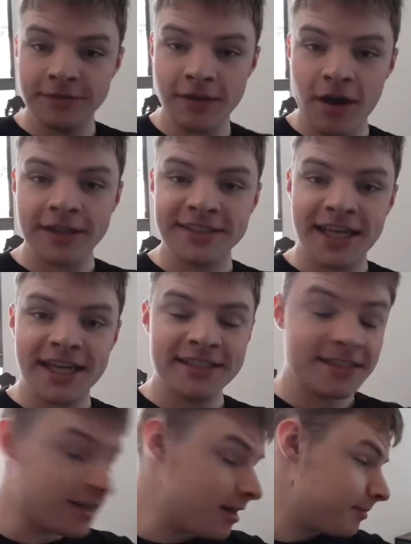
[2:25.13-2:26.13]
The vlog is
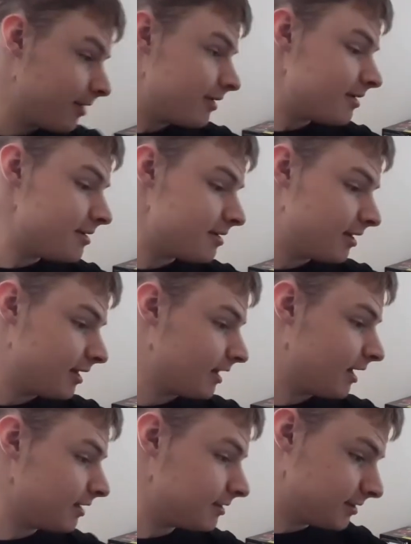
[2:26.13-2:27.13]
edited and uploaded at
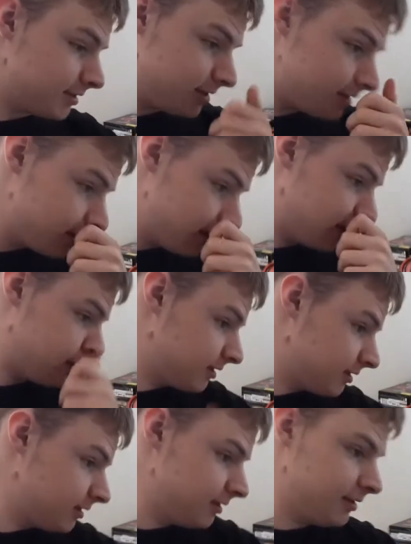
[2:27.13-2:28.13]
last. It's
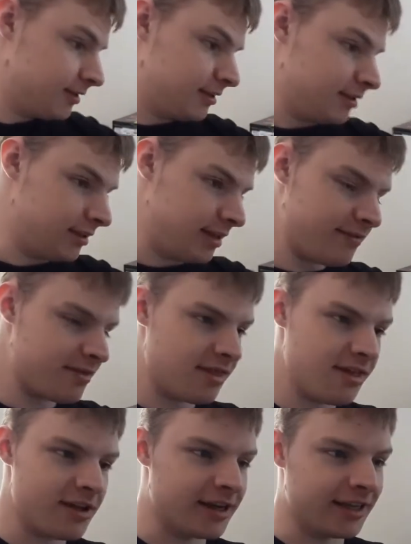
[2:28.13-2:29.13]

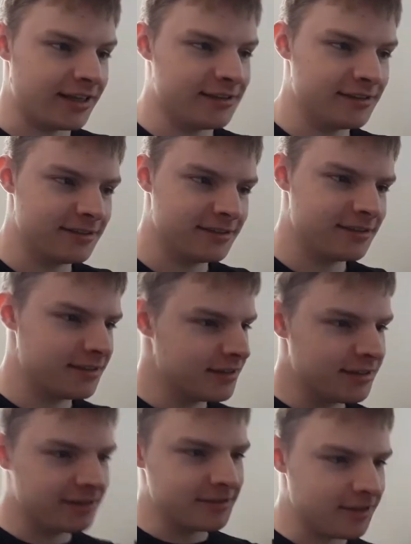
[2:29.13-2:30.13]
11:30.
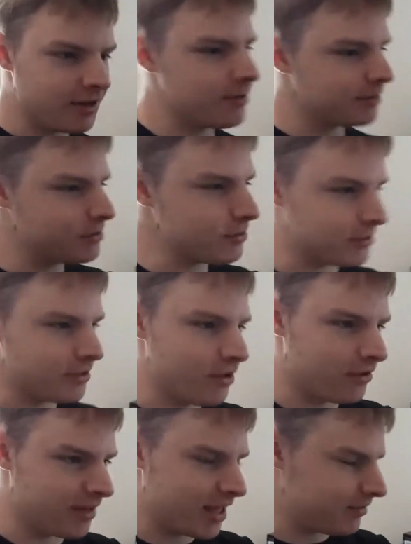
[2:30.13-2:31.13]
Don't know what took so
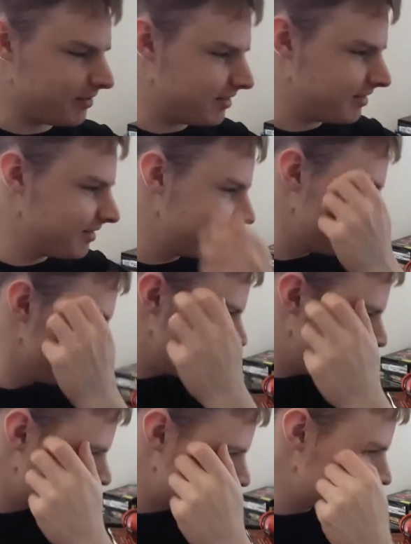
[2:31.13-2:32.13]
long with that one.
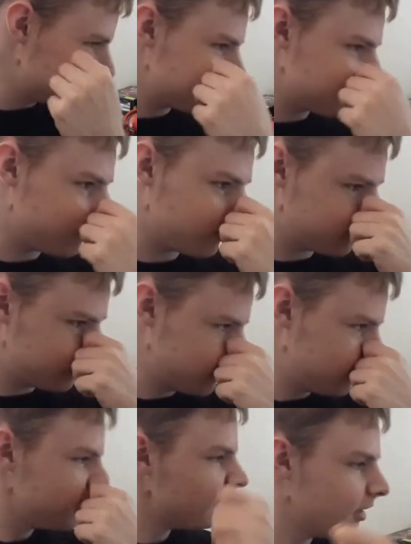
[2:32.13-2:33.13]
I really do not.
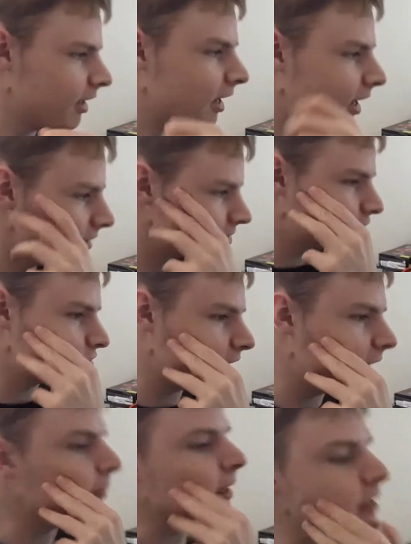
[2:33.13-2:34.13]
I should
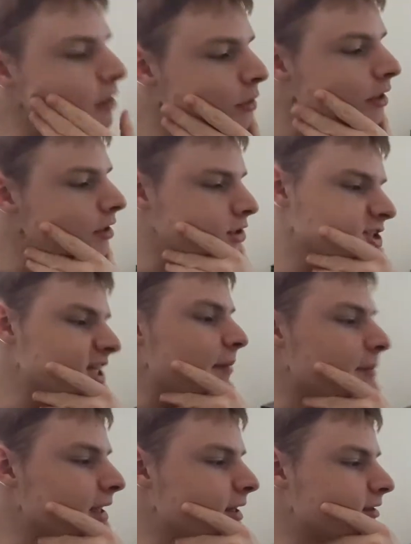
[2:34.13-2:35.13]
try and make it quicker and
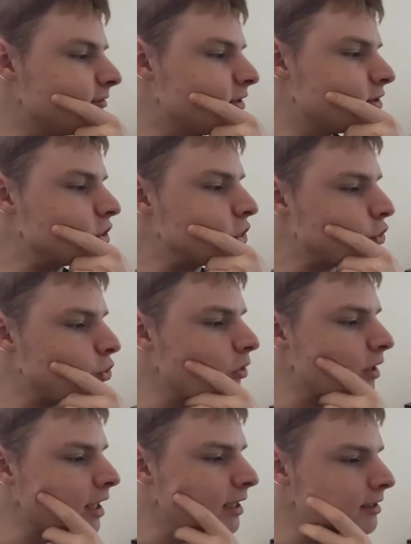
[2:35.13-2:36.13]
snappier in future to do
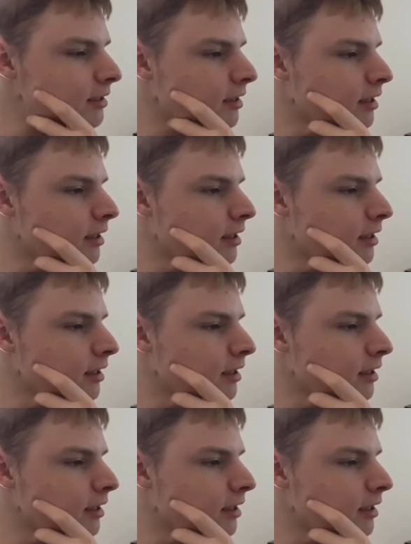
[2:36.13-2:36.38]
all that.